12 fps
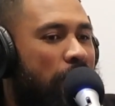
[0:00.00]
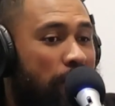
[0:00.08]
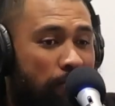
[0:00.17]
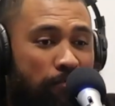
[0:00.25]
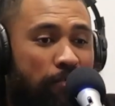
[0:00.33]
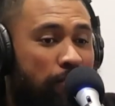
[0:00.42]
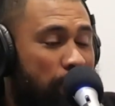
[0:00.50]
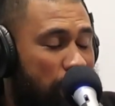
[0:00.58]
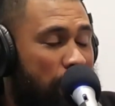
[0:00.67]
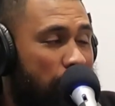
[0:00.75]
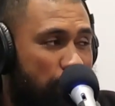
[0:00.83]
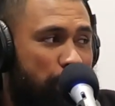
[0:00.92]
And,
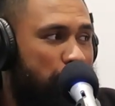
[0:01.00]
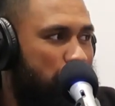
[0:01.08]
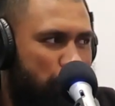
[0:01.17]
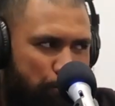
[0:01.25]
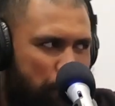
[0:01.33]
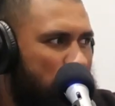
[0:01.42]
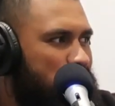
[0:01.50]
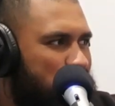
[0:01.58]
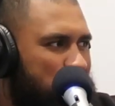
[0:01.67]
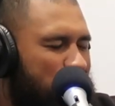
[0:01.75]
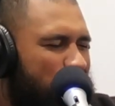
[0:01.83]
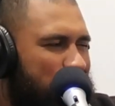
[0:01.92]
yeah, be
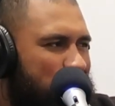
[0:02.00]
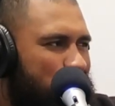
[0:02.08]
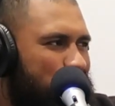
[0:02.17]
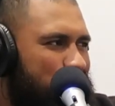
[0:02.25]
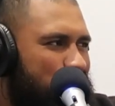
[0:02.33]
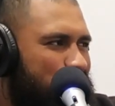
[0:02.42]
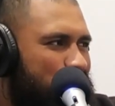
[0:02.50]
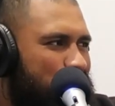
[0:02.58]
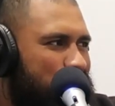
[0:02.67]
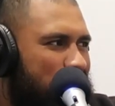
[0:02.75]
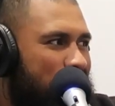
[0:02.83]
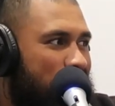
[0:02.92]
specific too with your
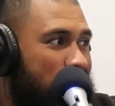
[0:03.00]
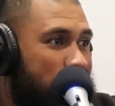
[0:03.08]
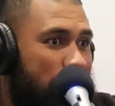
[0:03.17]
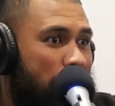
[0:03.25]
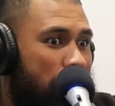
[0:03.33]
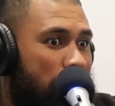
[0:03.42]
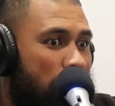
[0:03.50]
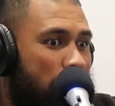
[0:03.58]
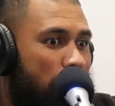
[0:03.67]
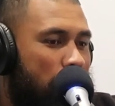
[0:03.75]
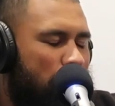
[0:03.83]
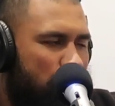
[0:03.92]
words, like,
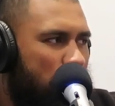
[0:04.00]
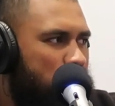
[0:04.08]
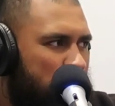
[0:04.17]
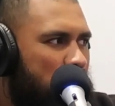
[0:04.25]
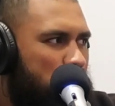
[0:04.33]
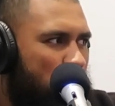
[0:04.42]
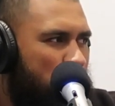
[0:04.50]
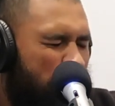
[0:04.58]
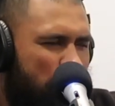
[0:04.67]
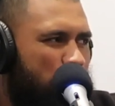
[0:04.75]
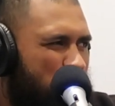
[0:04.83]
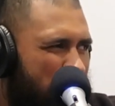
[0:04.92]
rich people
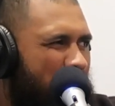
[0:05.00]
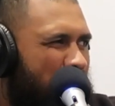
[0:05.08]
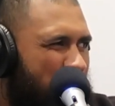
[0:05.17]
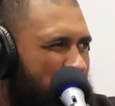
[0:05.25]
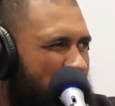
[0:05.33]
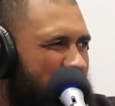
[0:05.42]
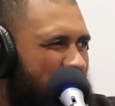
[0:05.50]
making money.